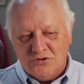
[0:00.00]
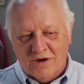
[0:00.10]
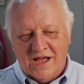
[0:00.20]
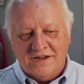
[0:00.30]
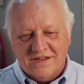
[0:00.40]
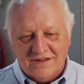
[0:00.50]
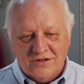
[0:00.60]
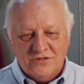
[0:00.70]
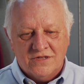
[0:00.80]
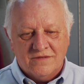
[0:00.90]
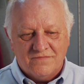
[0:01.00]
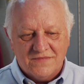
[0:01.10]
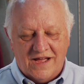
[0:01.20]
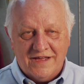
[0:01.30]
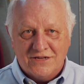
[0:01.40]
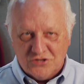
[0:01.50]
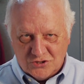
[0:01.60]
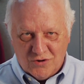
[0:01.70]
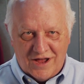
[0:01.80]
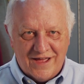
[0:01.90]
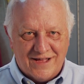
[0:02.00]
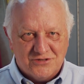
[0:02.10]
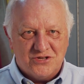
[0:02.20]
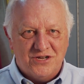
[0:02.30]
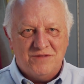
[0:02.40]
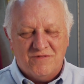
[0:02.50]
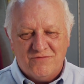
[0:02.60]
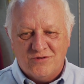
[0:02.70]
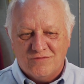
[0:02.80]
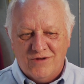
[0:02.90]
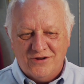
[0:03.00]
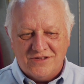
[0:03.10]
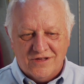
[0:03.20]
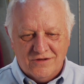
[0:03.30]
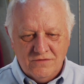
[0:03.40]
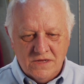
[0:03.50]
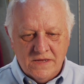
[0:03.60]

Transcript: tried it on the, I guess, the tryout Sunday before the rodeo.